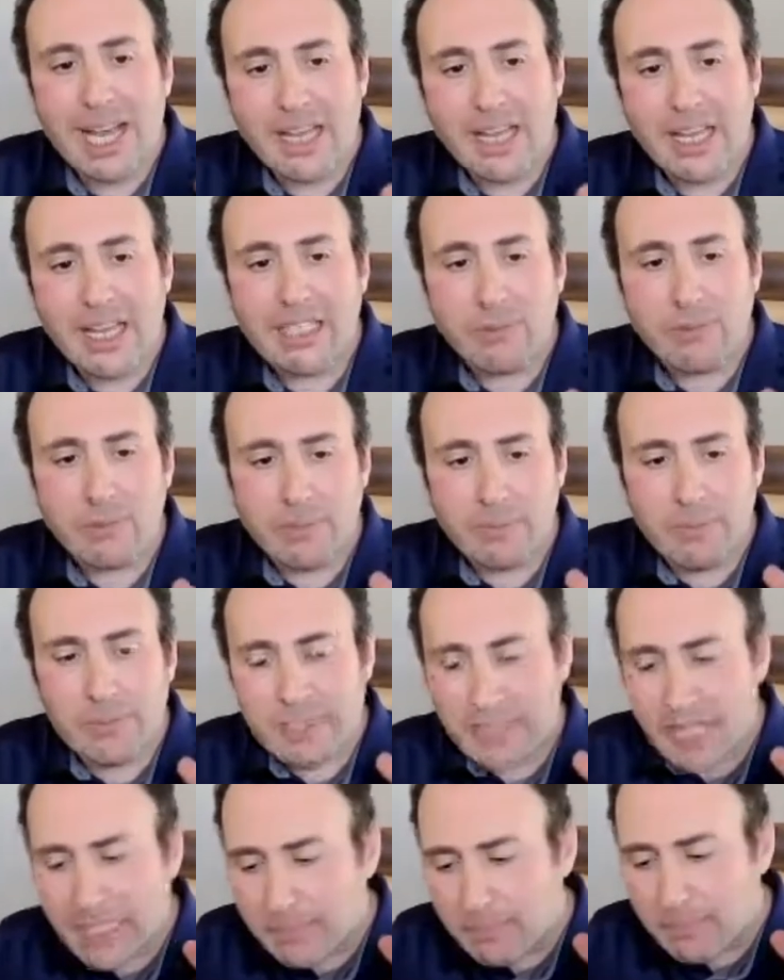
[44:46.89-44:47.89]
this was
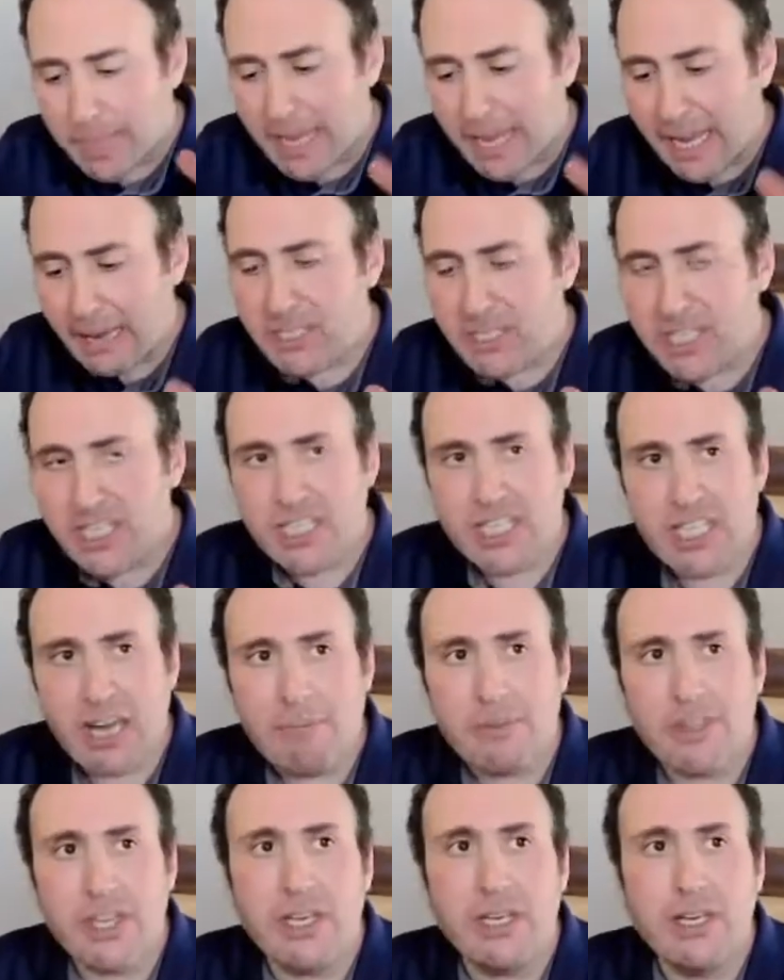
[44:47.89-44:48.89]
this became
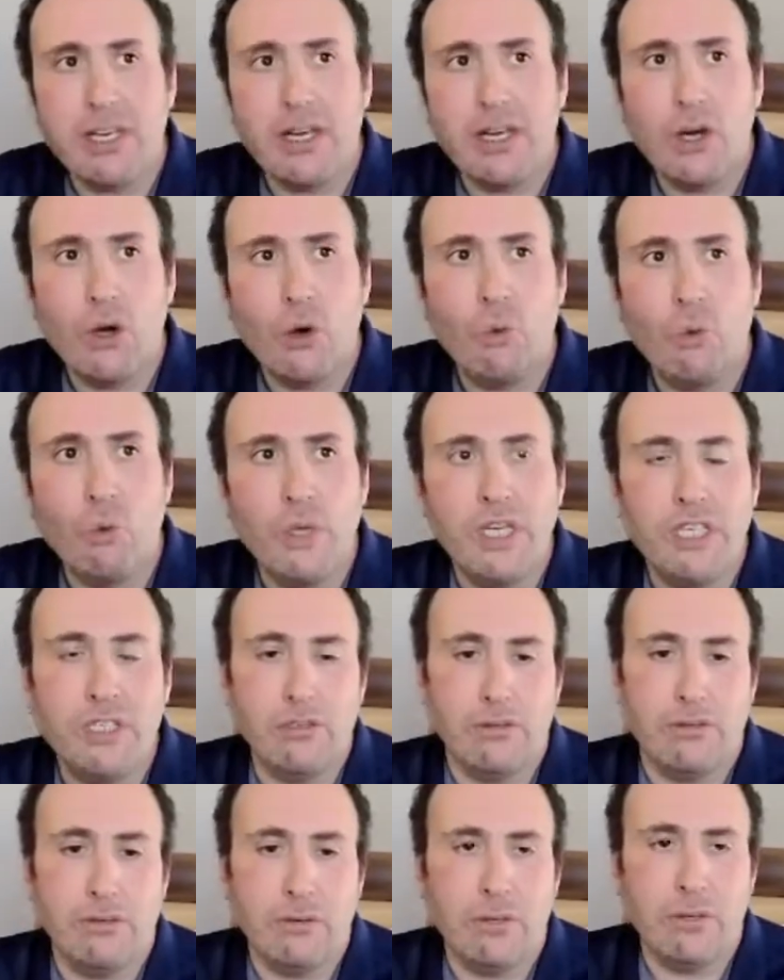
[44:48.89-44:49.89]
something we
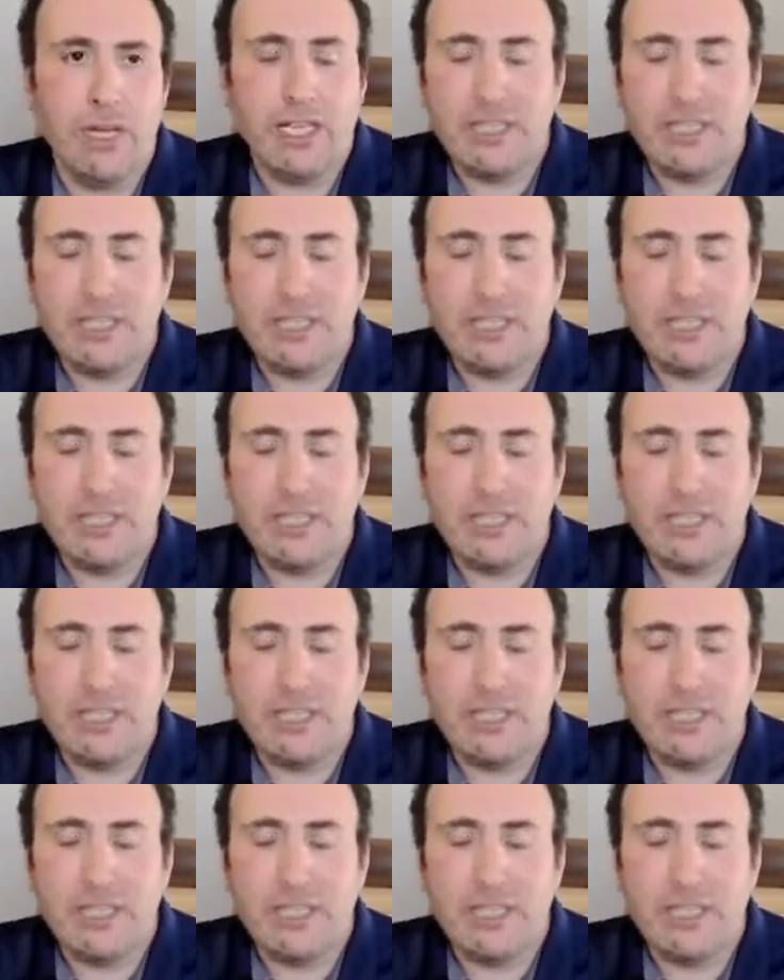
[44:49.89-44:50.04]
do.